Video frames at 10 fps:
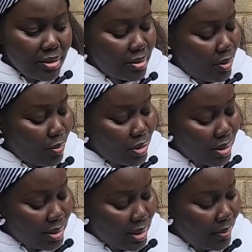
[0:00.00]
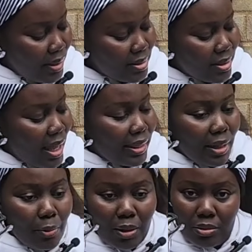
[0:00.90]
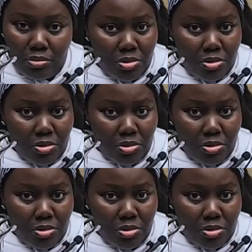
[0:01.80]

it's almost the same as the other one,